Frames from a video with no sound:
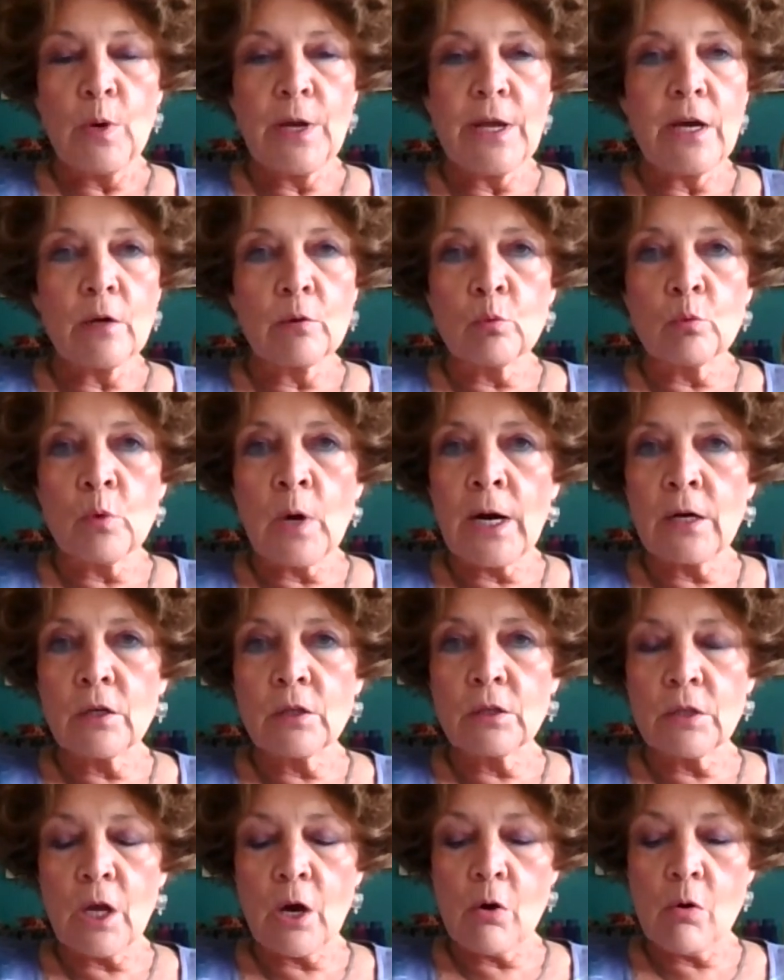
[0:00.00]
We had
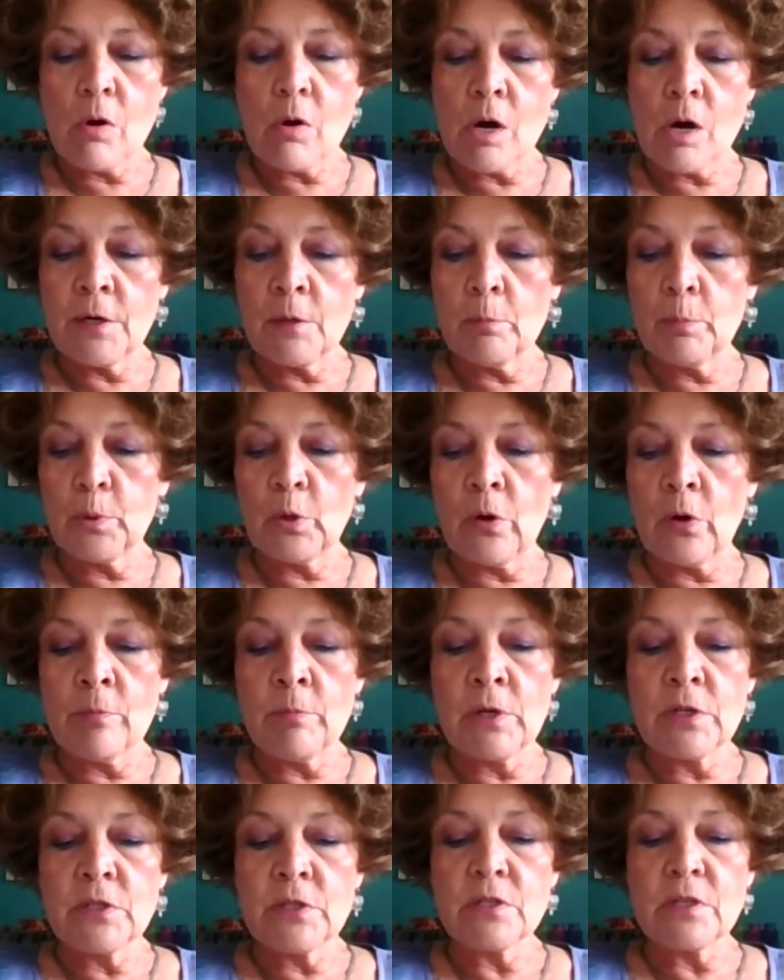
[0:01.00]
record low
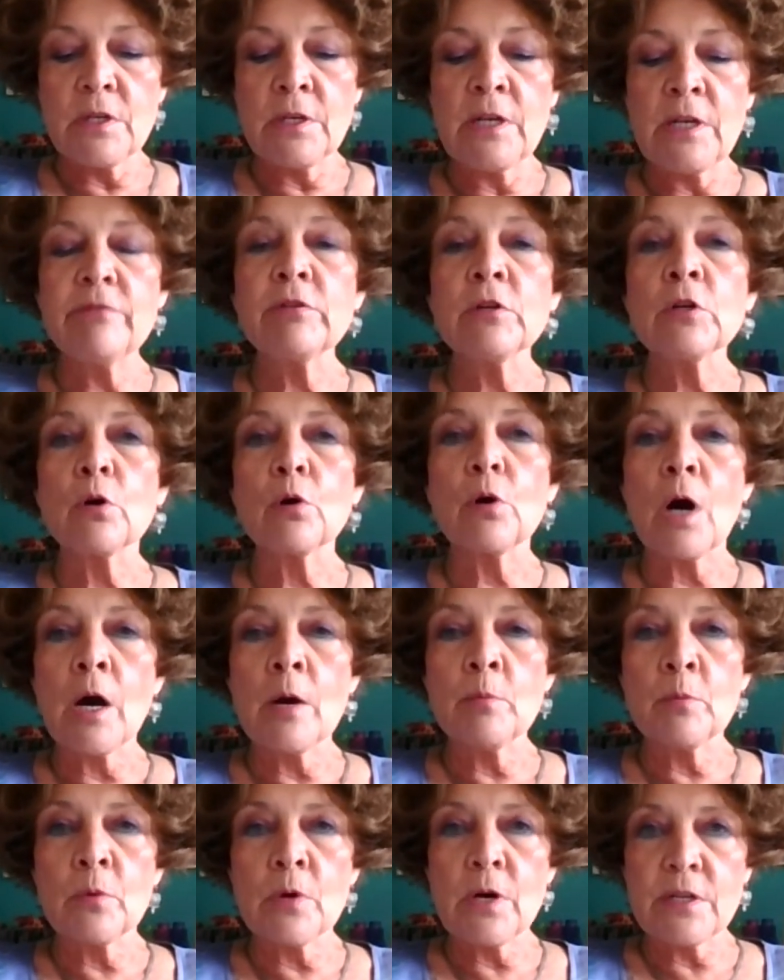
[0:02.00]
unemployment, and even
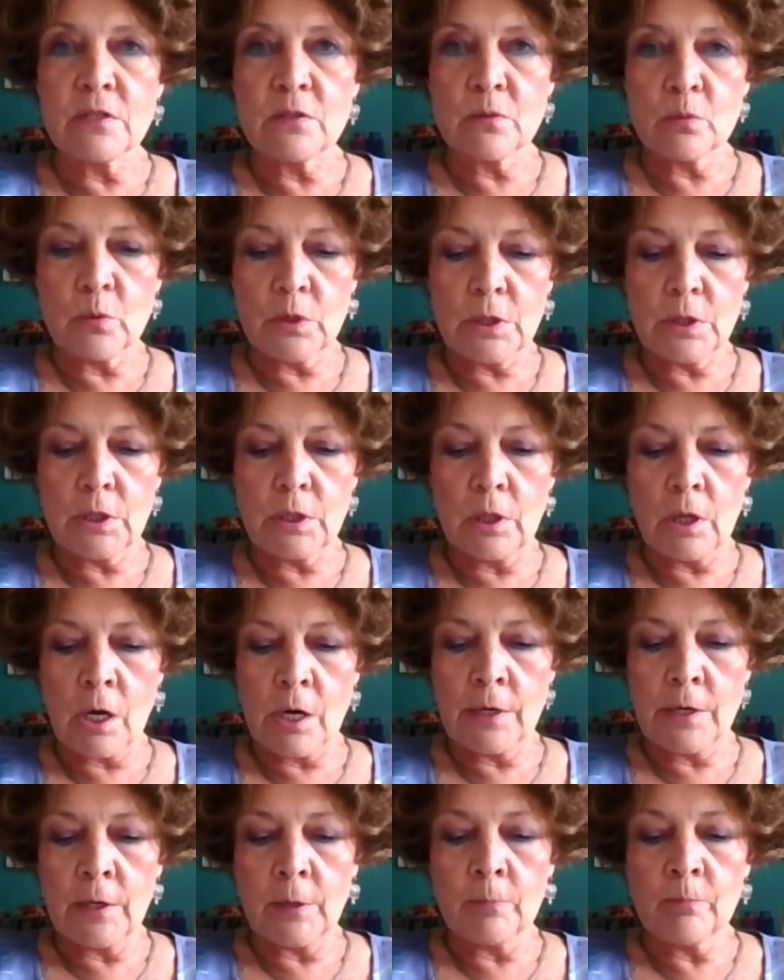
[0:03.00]
crime rates were
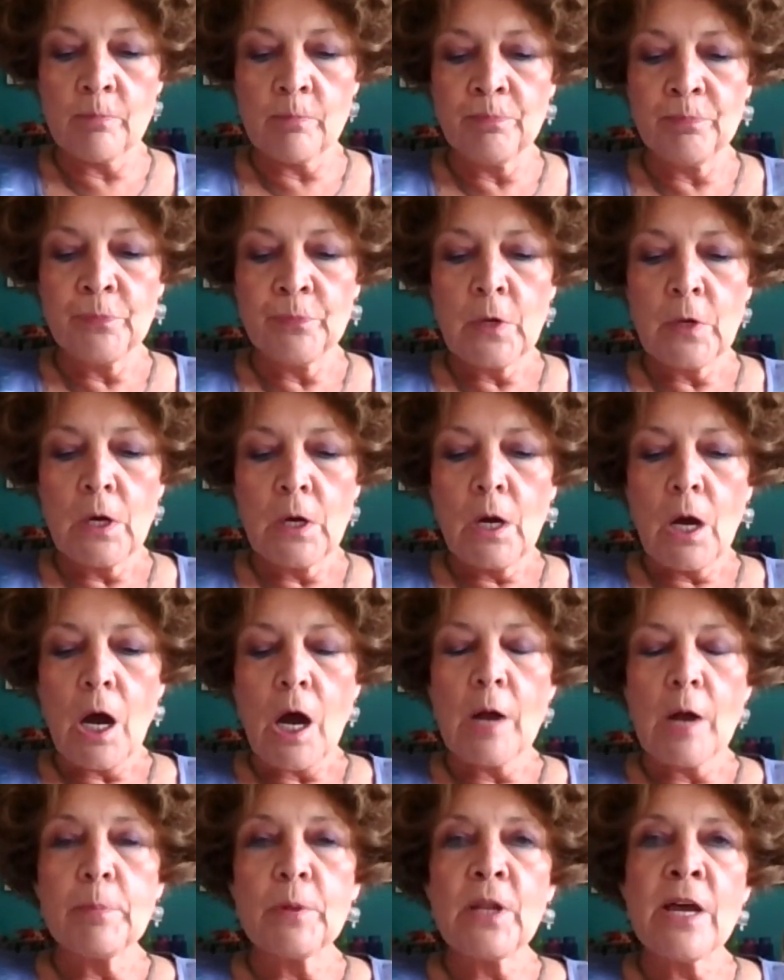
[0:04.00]
declining.
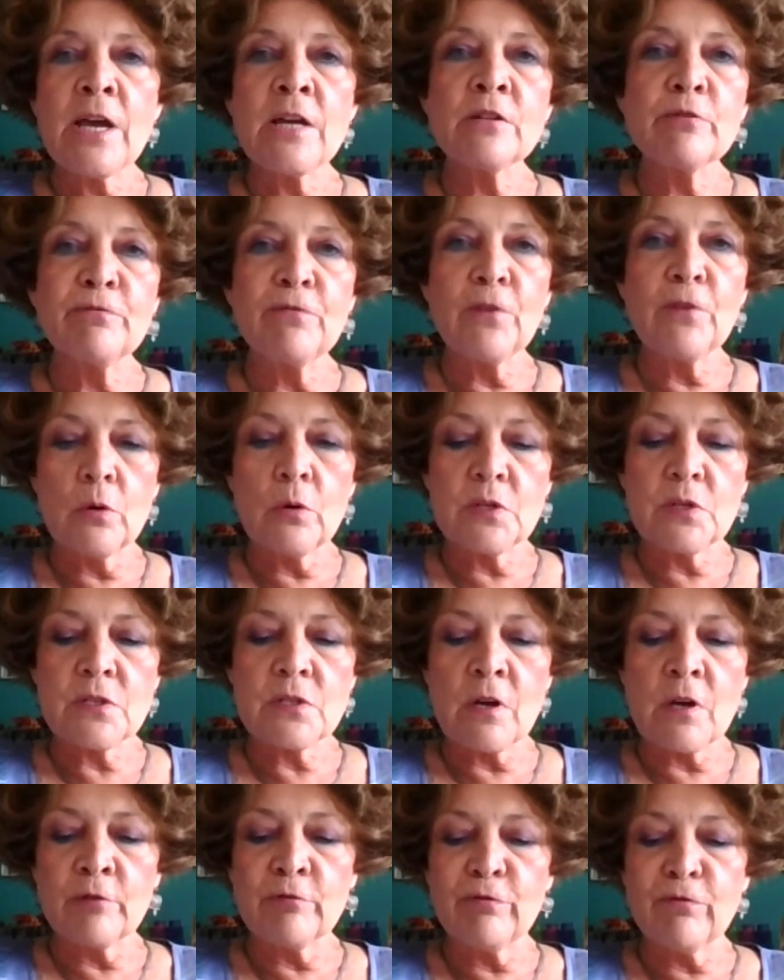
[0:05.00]
I plan to
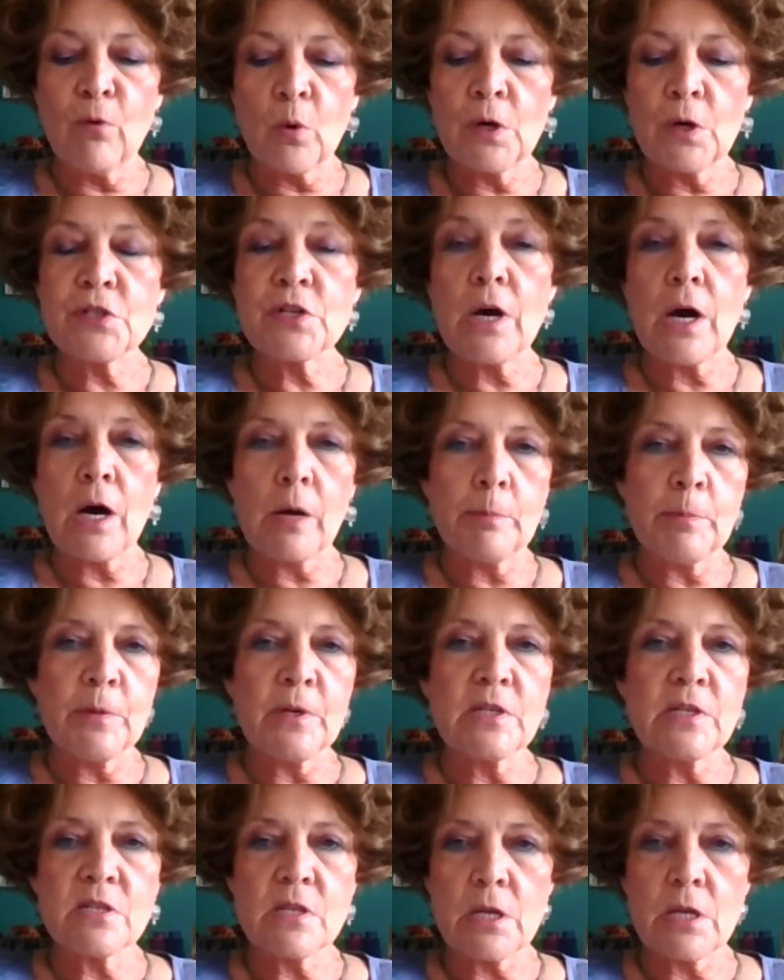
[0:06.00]
focus on four
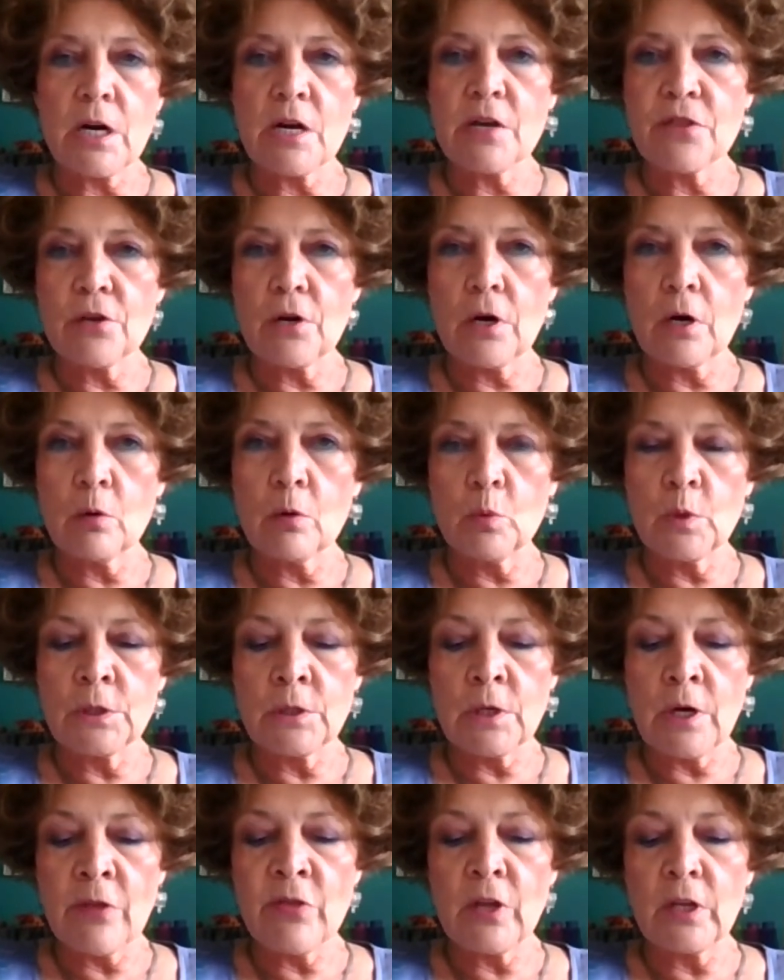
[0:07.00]
topics that I thought
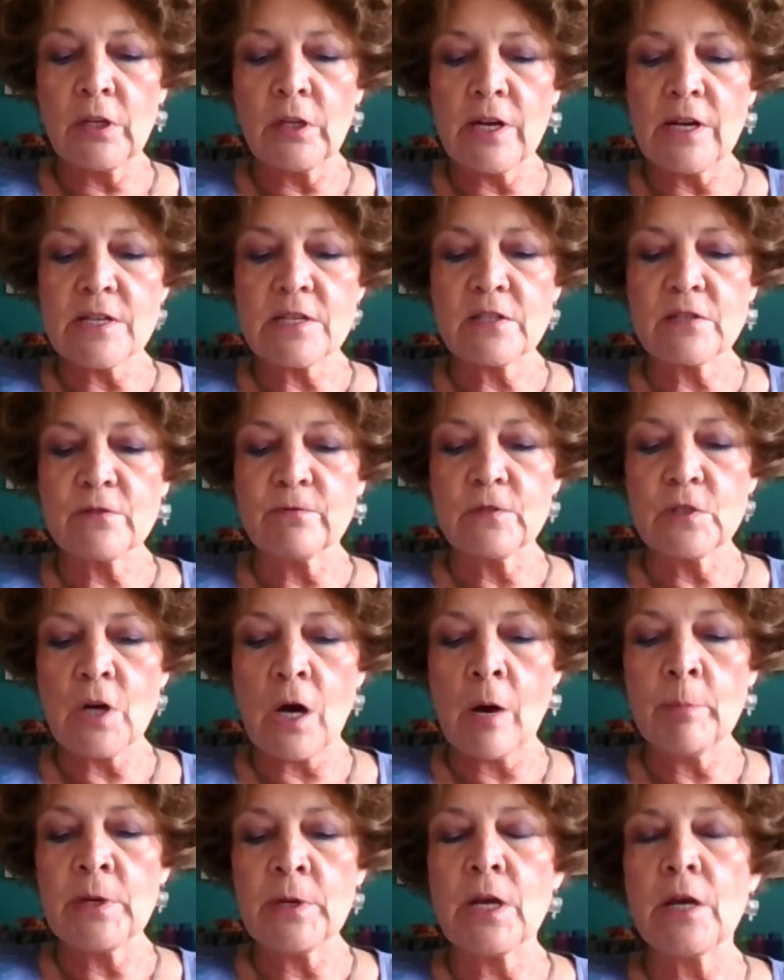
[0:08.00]
would nonetheless
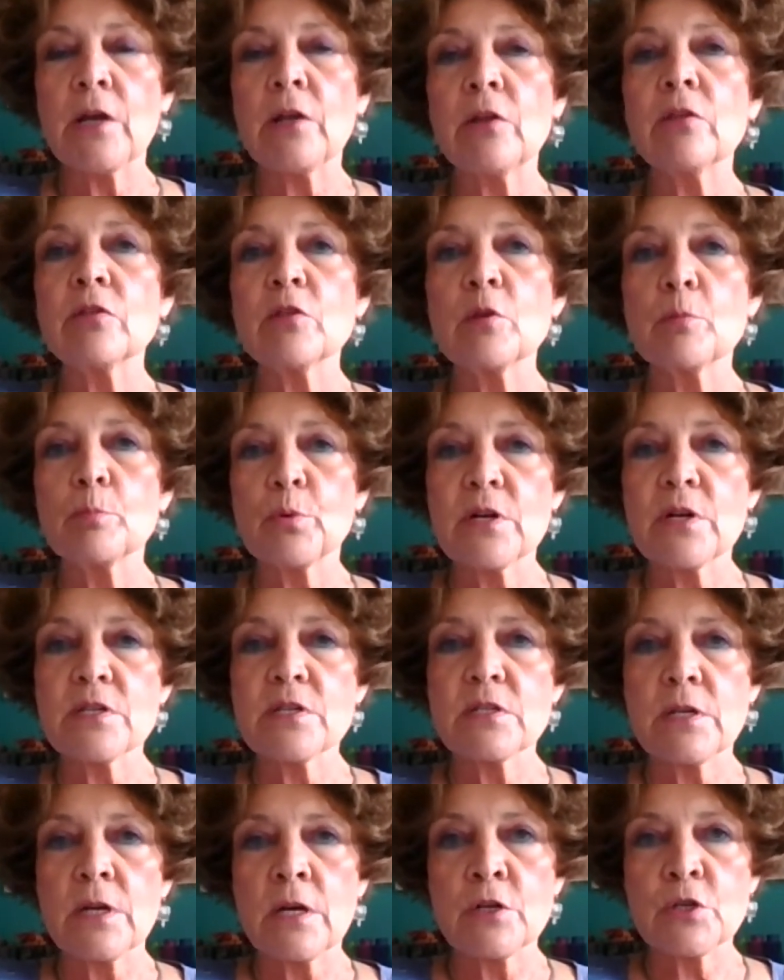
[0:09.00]
dominate the
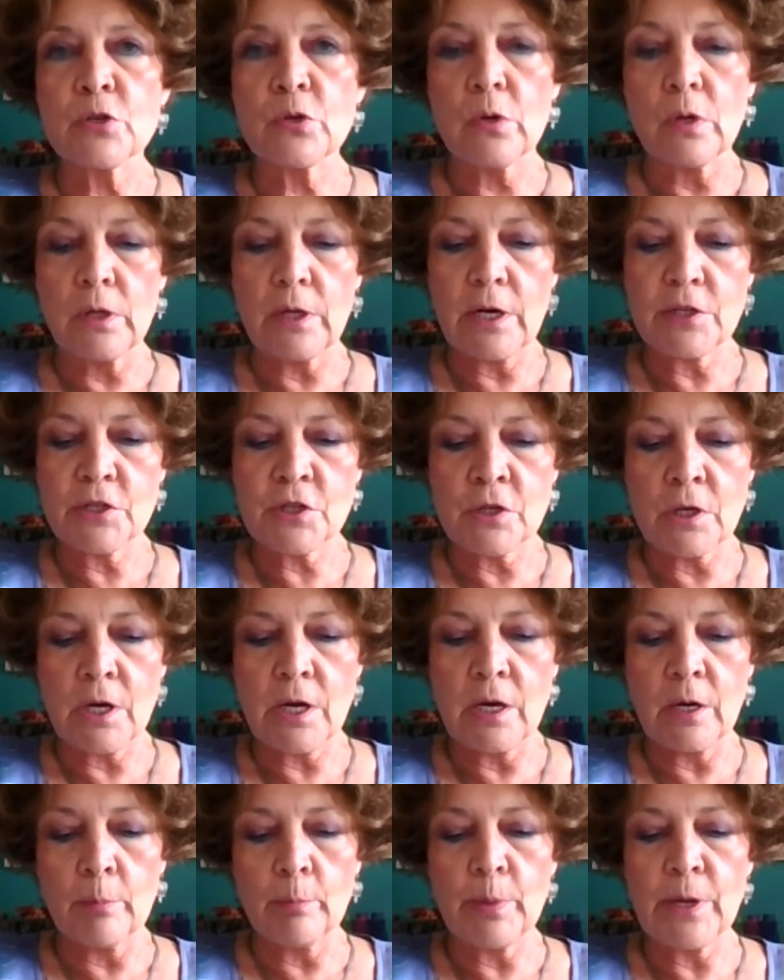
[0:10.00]
presidential election
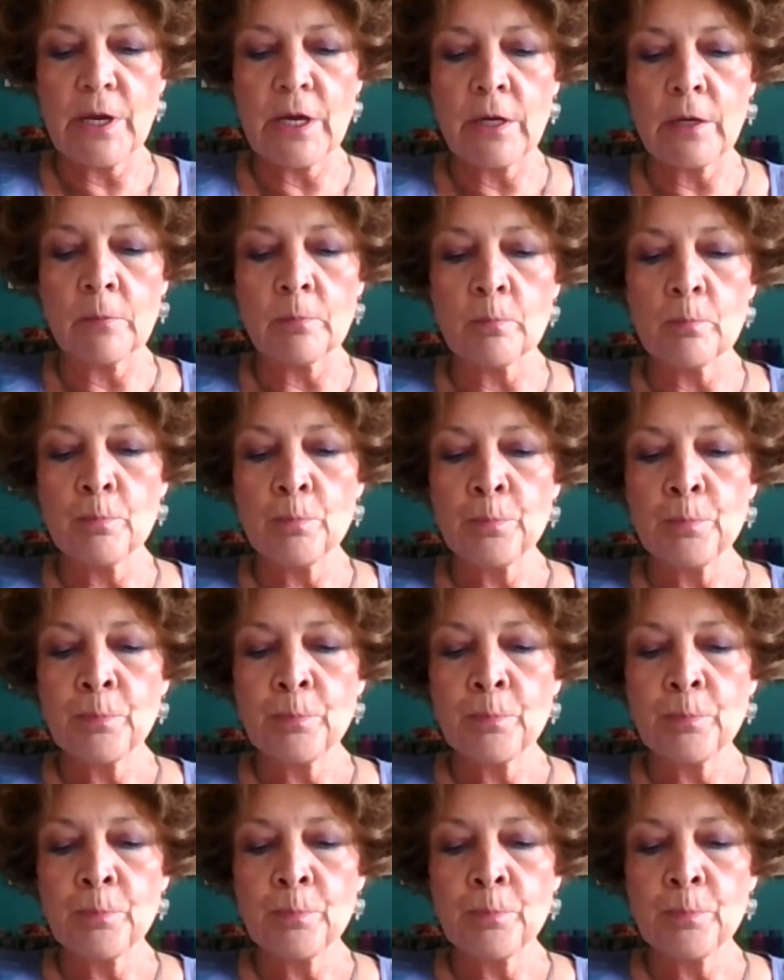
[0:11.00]
campaign.